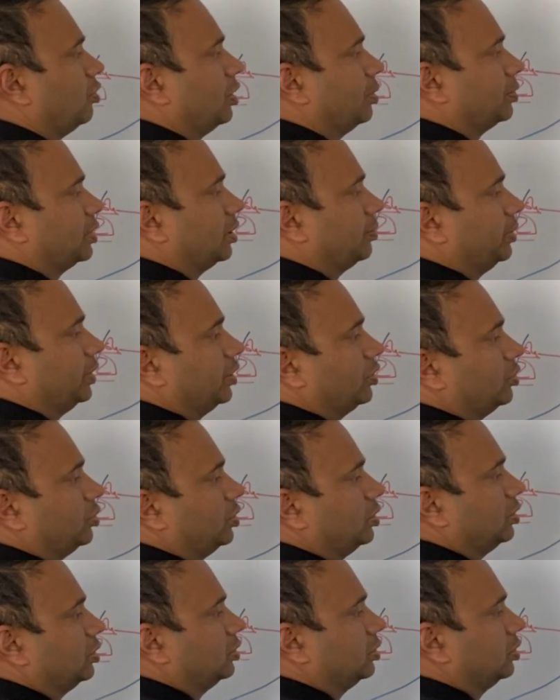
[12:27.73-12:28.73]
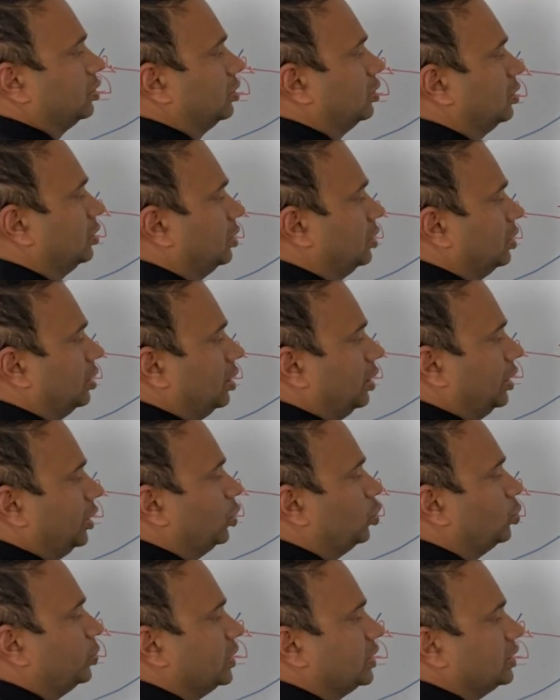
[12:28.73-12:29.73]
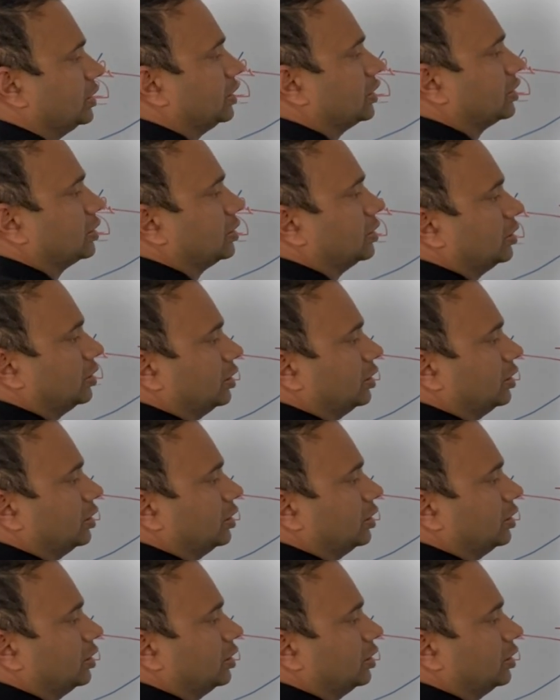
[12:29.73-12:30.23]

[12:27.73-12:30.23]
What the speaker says: I'm coming to the new business.